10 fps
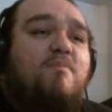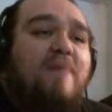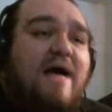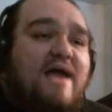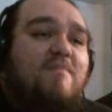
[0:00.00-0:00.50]

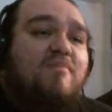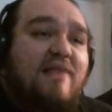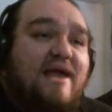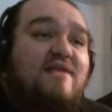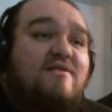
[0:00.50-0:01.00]
buy a
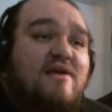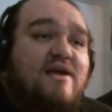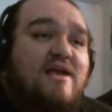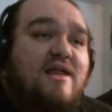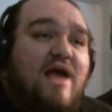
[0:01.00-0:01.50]
plane
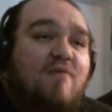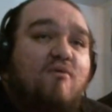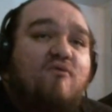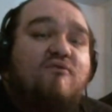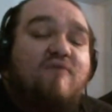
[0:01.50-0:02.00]
ticket. I
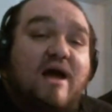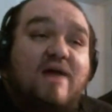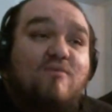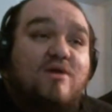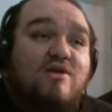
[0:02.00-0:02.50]
will
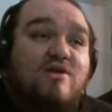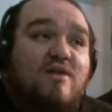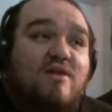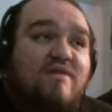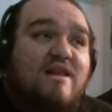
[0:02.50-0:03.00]
find where you
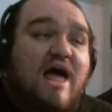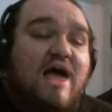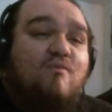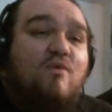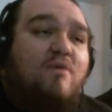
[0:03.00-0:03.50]
live, and I
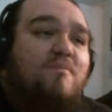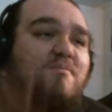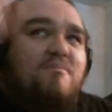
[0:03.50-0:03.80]
will